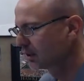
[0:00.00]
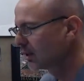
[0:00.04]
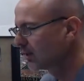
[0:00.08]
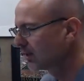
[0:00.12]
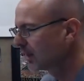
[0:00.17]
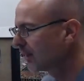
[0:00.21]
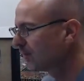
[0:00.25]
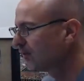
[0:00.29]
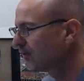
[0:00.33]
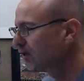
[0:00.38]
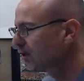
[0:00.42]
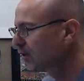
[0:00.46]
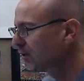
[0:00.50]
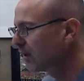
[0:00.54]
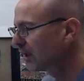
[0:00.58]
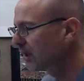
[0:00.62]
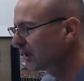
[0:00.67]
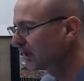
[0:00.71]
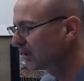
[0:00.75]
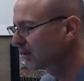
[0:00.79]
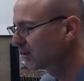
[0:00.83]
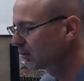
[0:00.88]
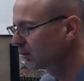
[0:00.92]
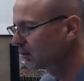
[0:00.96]
don't have to do any
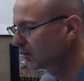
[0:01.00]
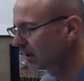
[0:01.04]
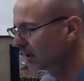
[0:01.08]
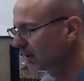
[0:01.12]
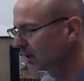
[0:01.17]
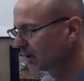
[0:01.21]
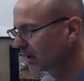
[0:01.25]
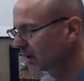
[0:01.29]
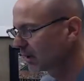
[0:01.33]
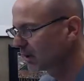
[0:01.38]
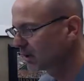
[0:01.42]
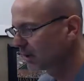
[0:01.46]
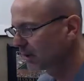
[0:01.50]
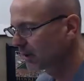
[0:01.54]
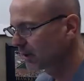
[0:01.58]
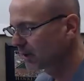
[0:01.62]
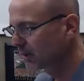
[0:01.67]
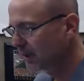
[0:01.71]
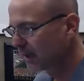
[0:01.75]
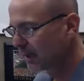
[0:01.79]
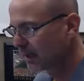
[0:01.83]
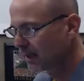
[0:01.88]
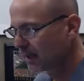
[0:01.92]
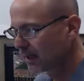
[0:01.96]
grooming or anything.